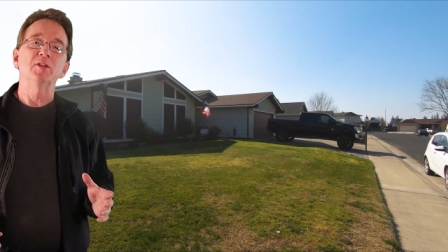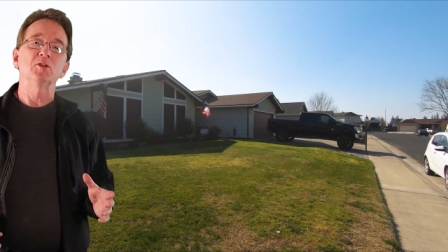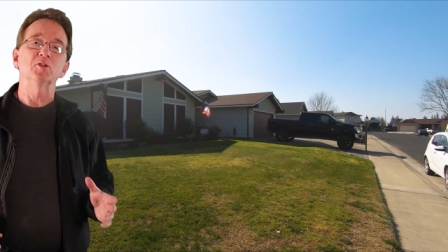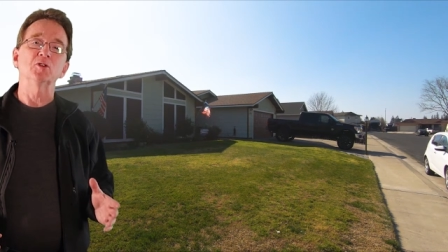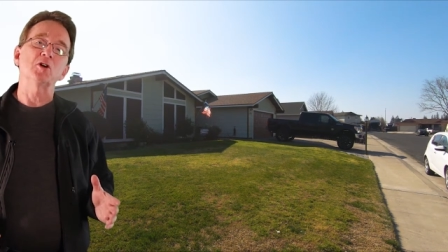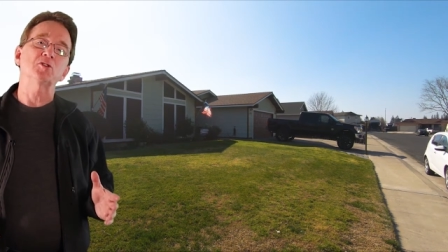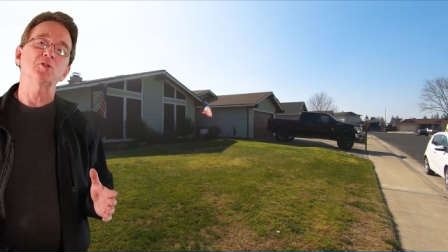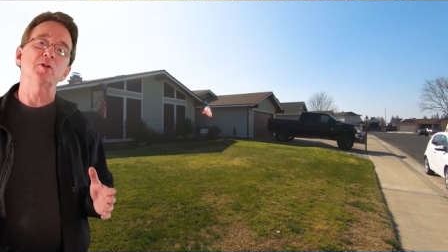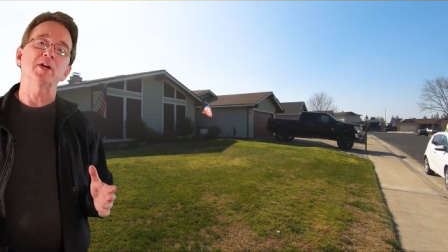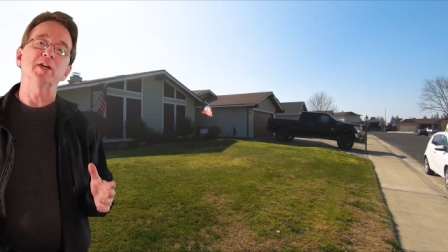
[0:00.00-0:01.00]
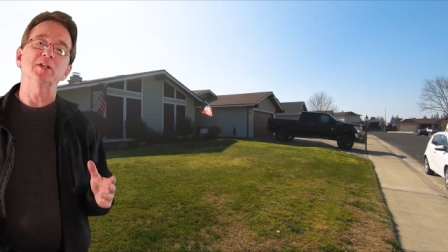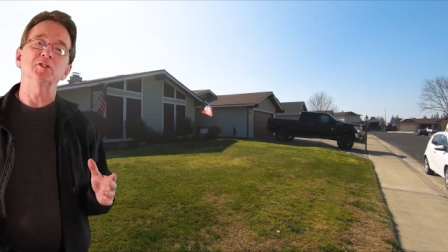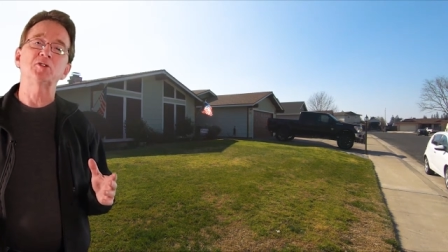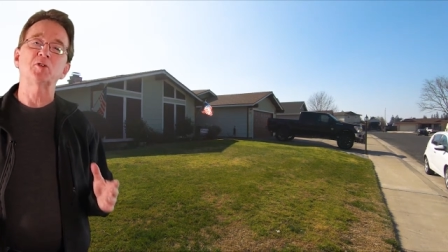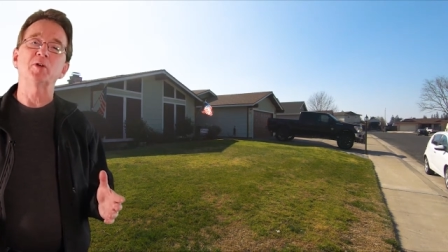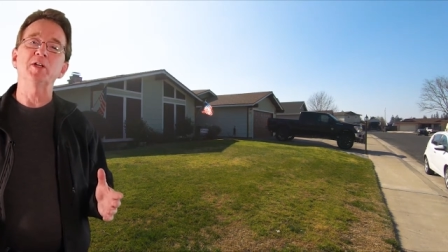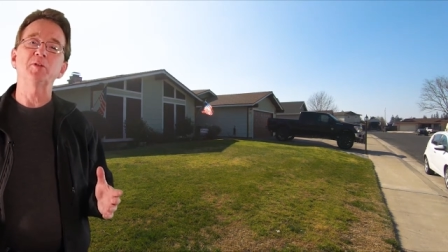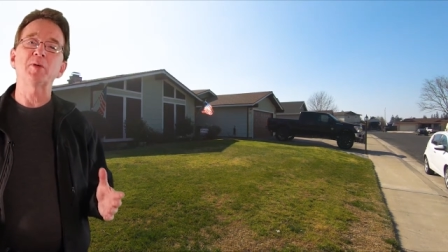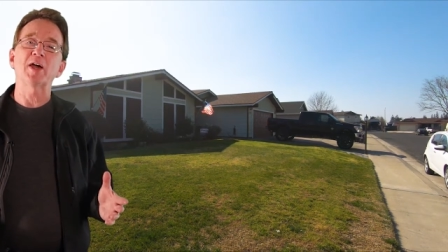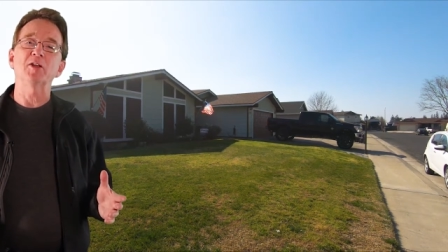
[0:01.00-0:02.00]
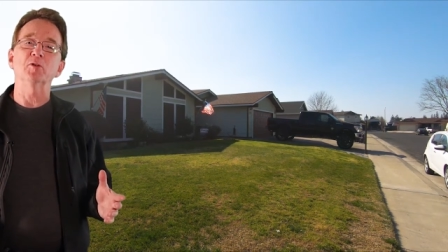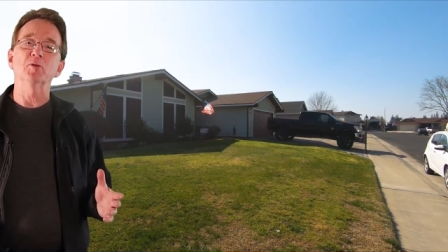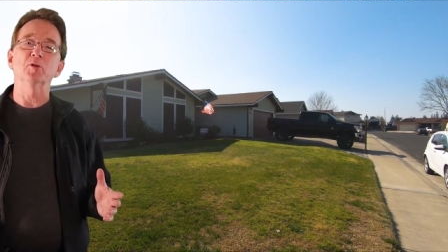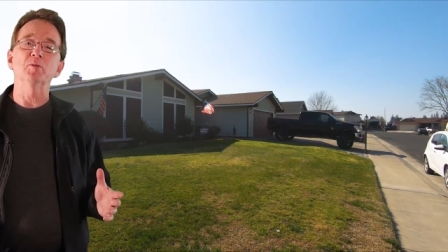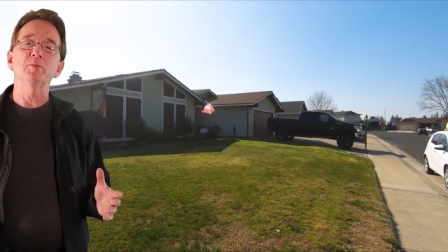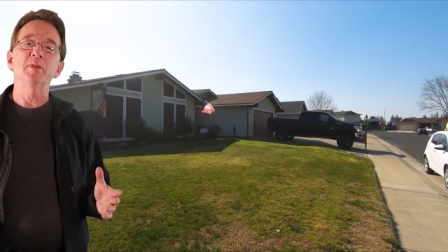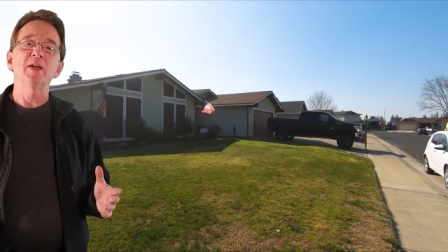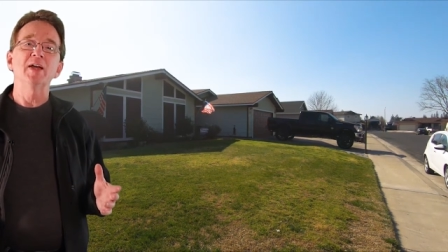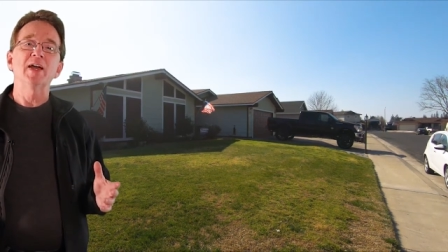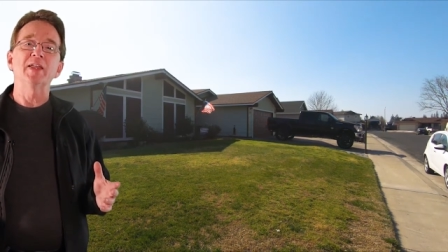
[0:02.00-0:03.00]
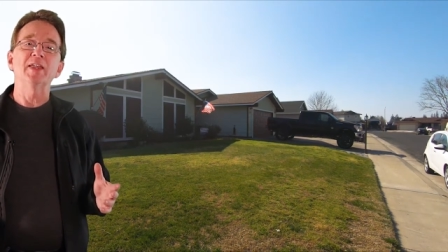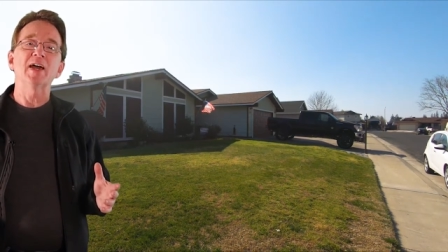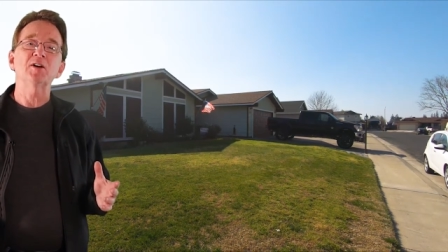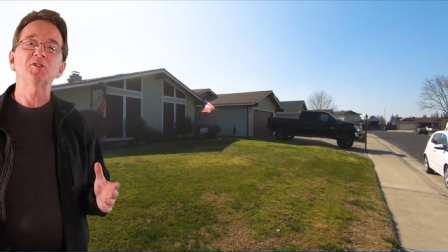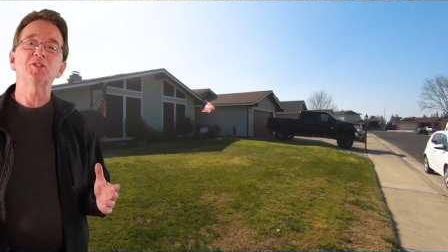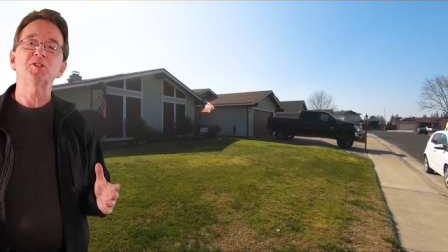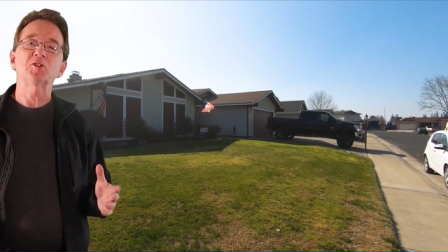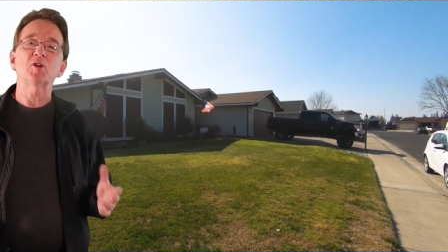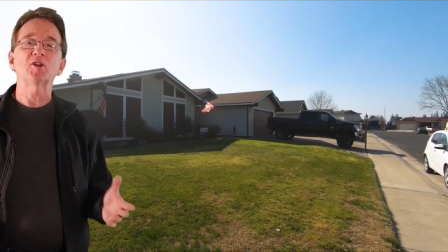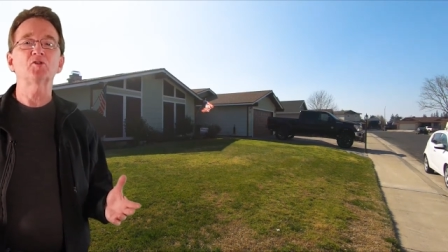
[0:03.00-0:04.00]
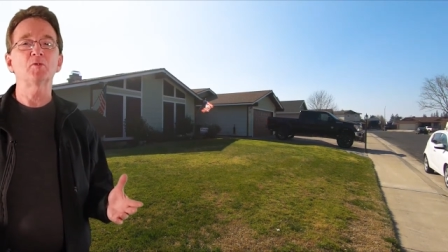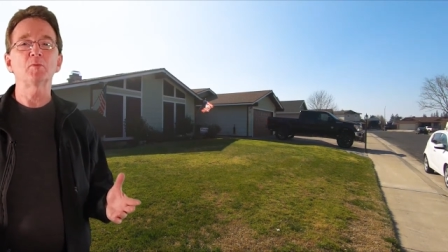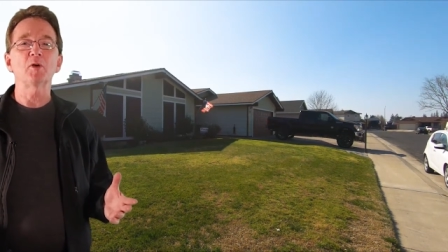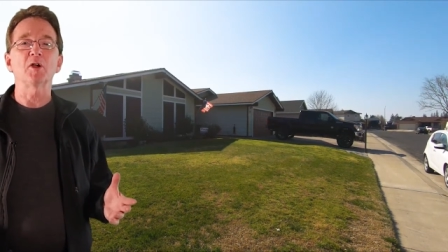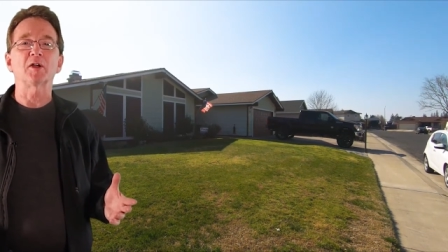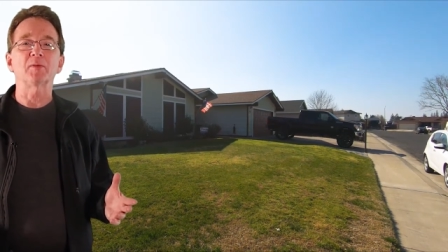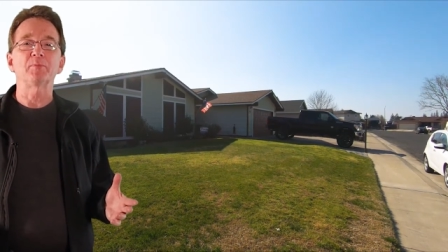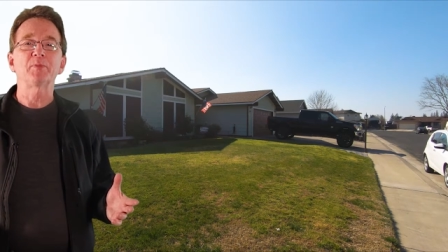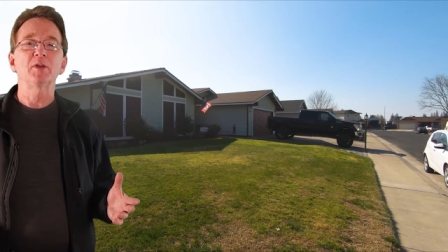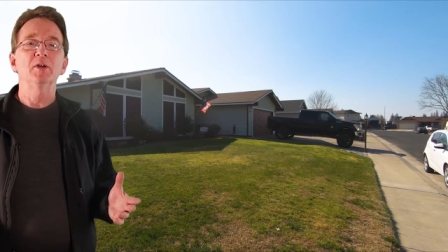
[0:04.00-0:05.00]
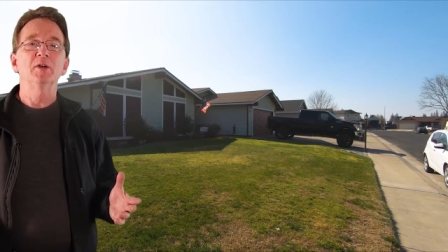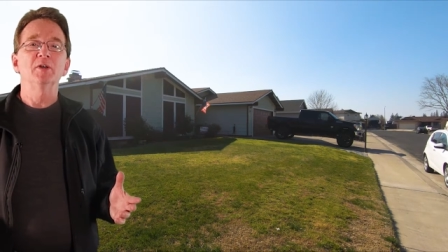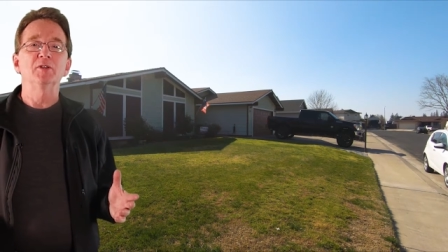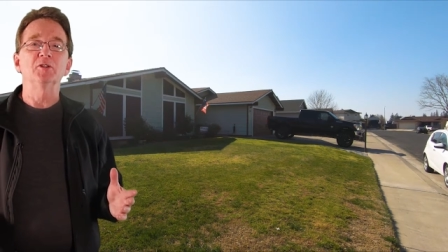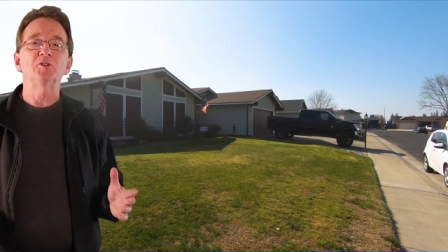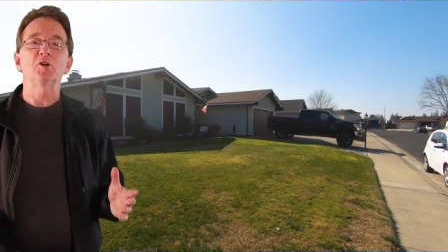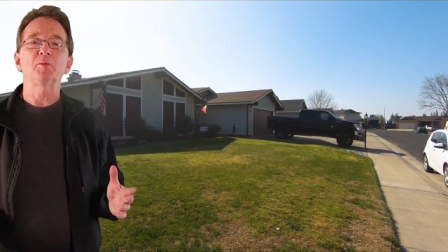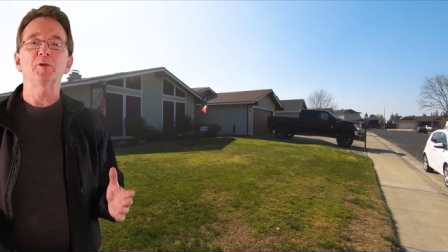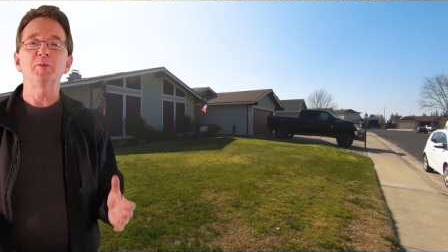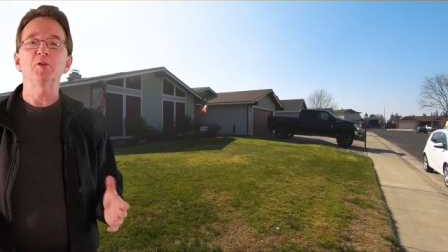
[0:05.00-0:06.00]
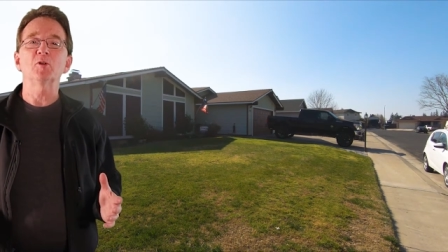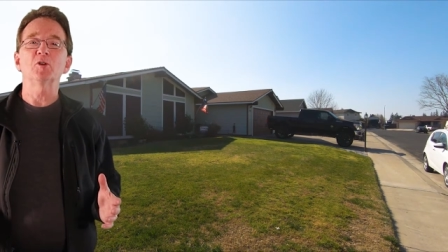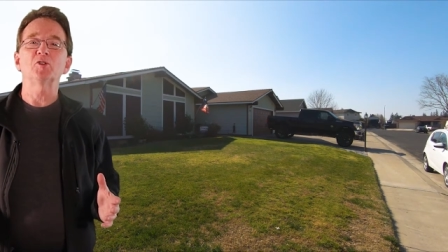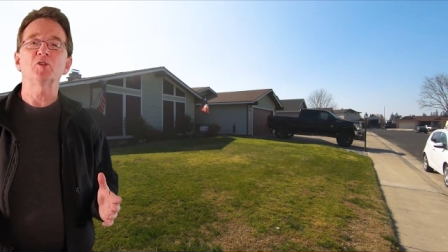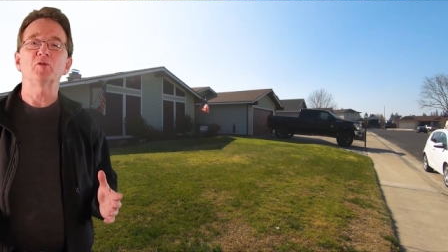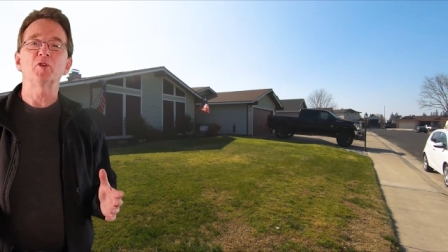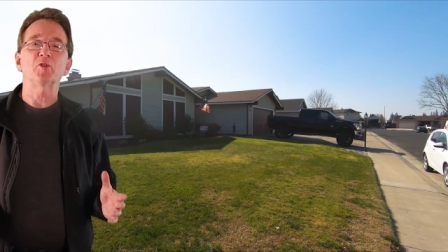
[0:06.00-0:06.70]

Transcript: There is also a screened patio room and the house sits across from the park. This home could be yours for